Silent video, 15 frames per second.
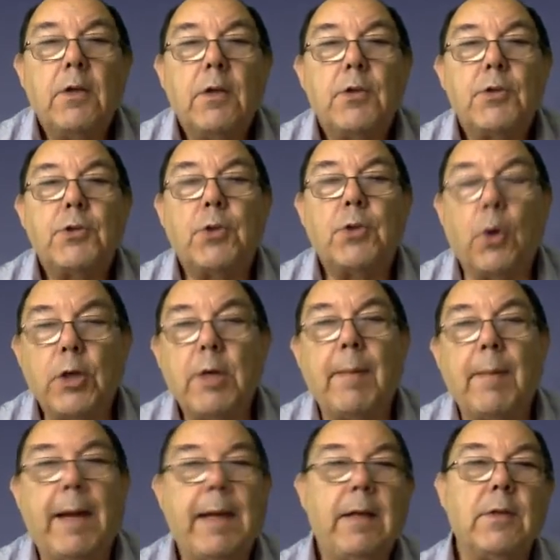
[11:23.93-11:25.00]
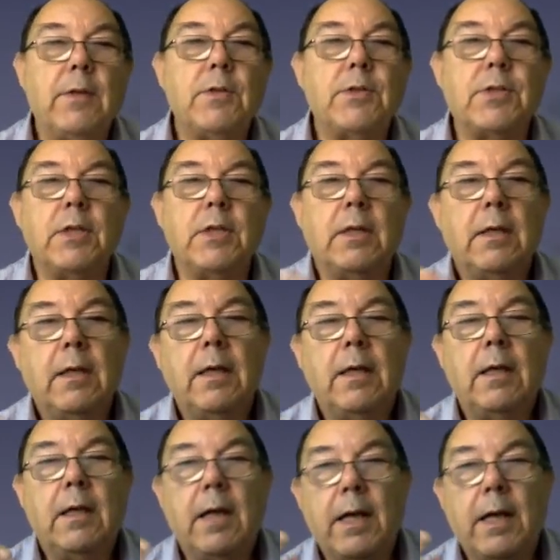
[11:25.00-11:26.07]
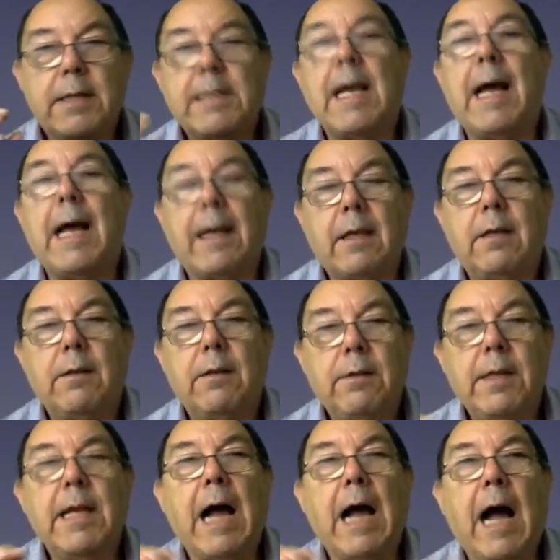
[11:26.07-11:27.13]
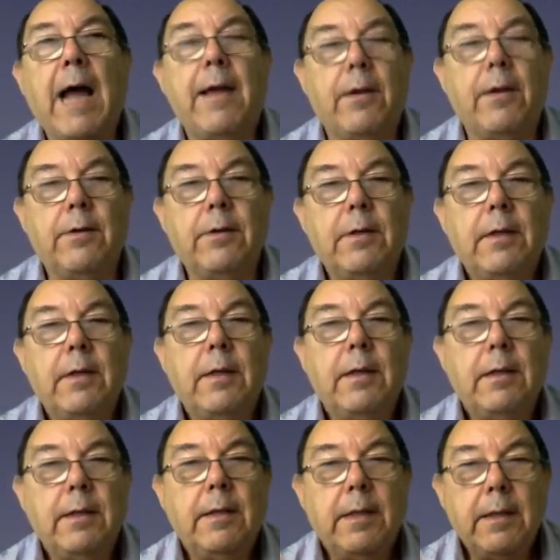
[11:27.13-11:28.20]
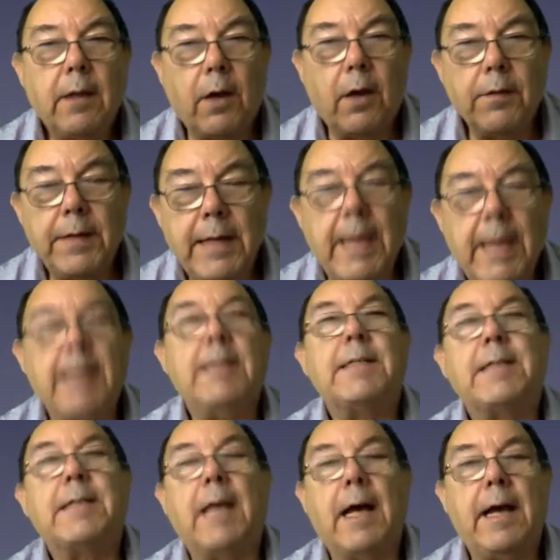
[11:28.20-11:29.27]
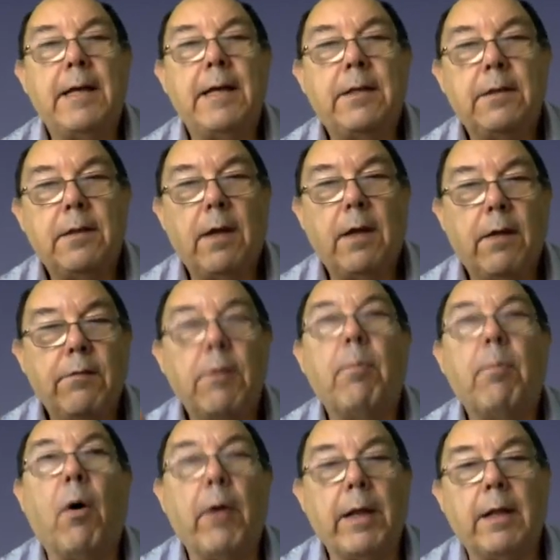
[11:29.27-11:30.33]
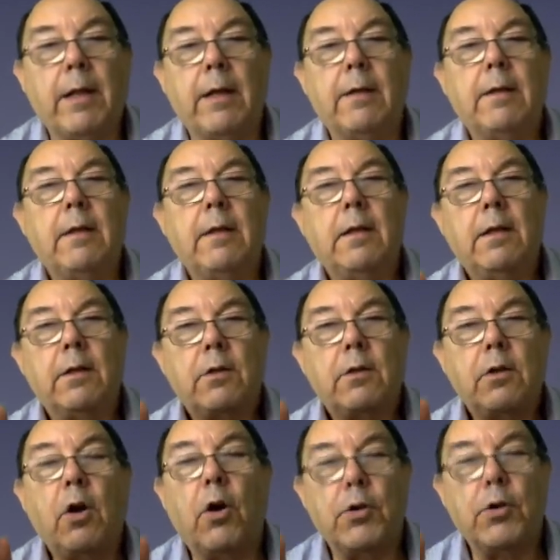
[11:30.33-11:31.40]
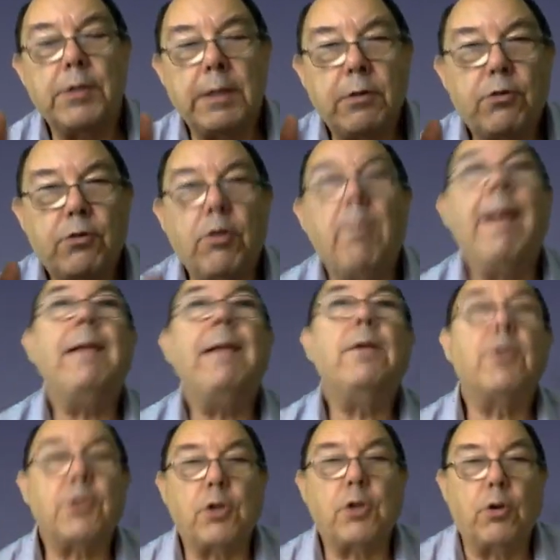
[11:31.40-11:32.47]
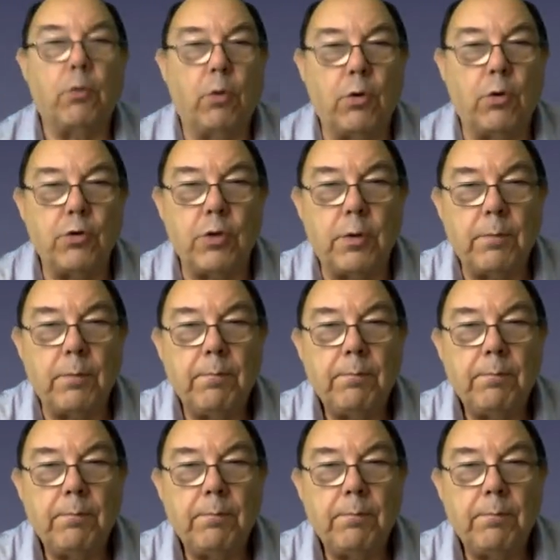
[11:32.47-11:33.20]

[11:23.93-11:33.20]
Sodium ions attack the iron on the inside of the boiler, causing tremendous corrosion.